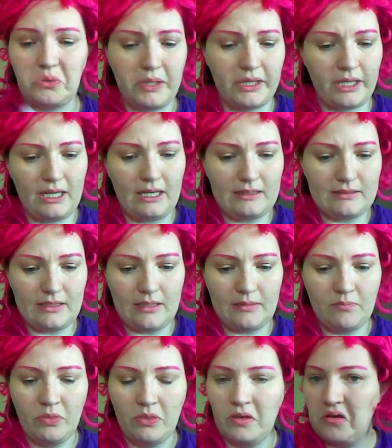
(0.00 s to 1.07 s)
quick,
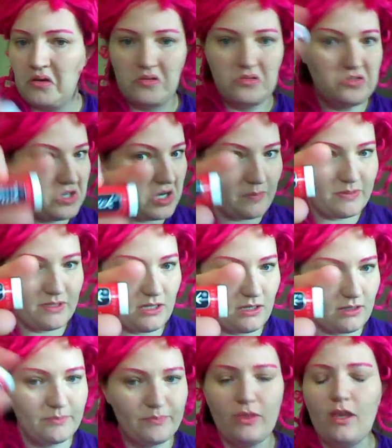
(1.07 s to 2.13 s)
easy
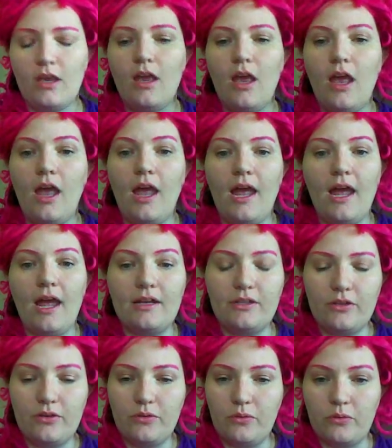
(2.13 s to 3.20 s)
chapstick,
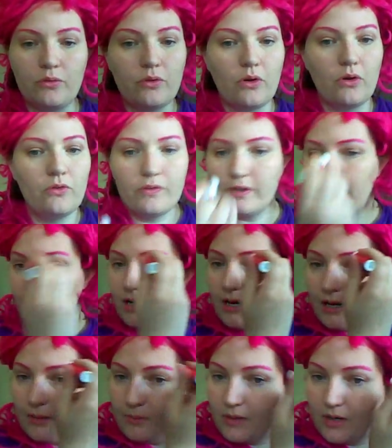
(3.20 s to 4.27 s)
And you go over your
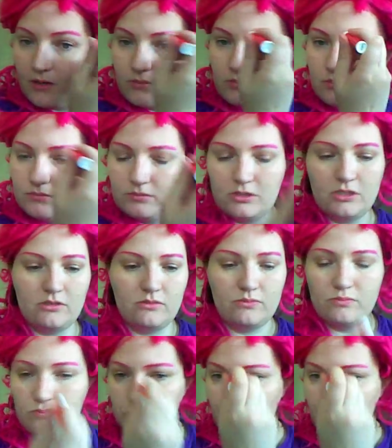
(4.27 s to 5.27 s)
eyebrow, just